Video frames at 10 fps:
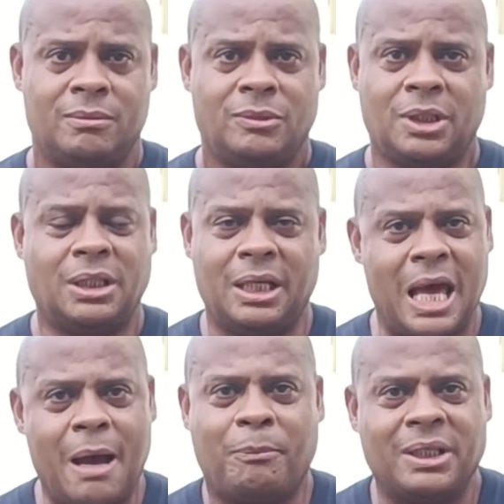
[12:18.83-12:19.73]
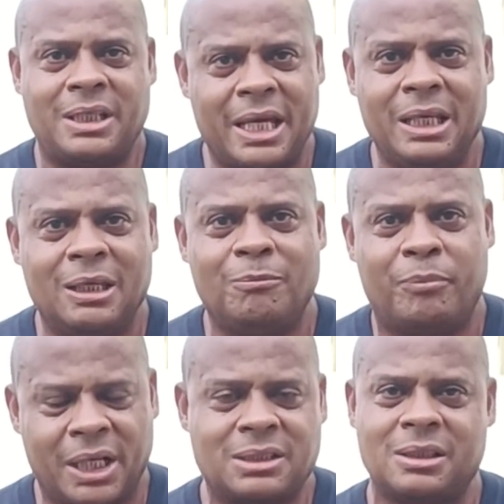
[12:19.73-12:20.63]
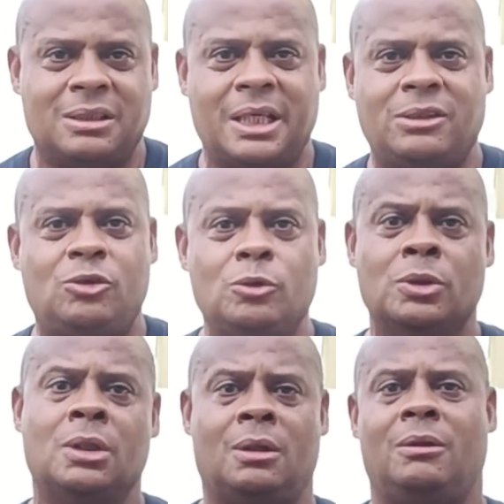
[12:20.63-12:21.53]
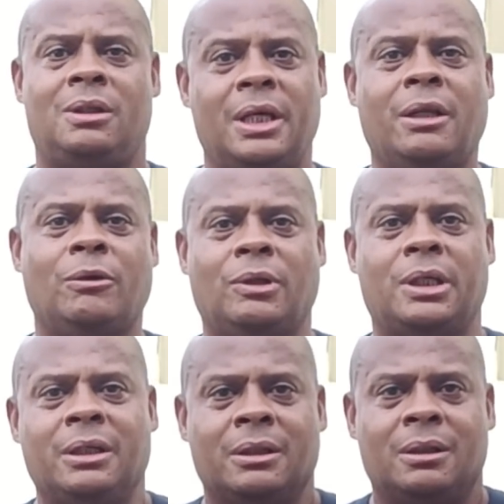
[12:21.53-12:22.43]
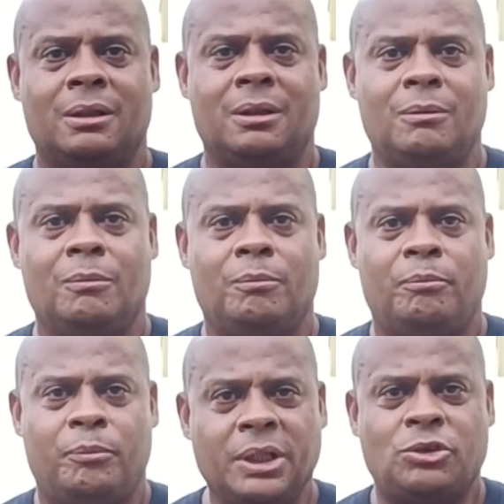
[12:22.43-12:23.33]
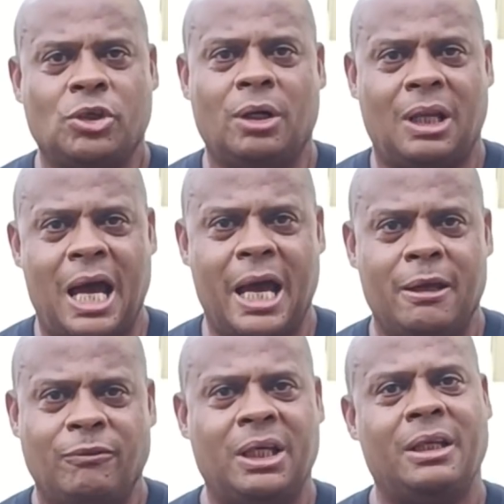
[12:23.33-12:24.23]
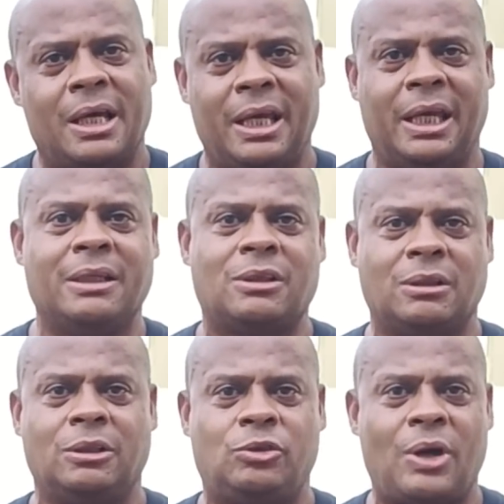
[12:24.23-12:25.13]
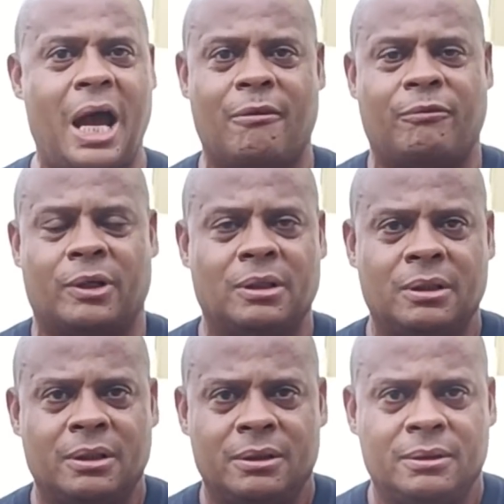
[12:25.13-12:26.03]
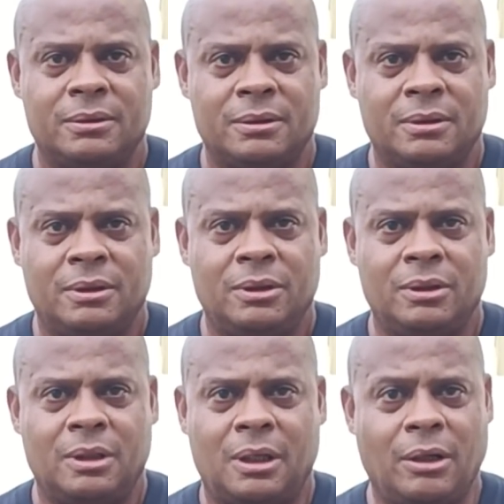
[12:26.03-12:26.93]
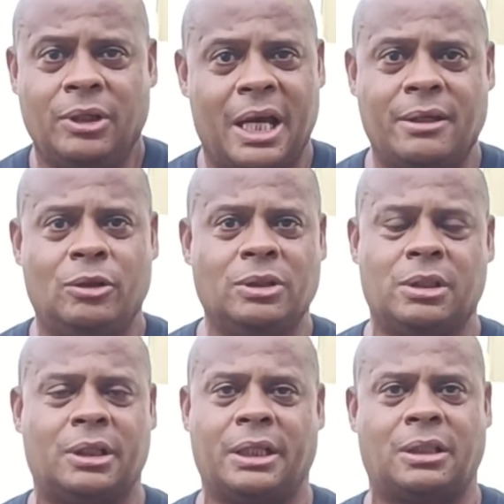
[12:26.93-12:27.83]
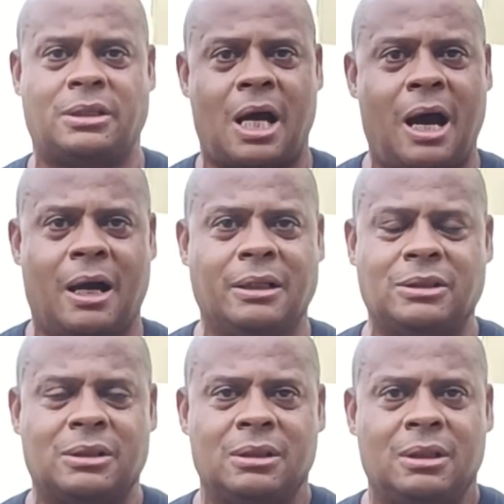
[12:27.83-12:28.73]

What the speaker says: The dilapidated buses that you literally put your life in the hands of the driver. All you got to do is look at the tires.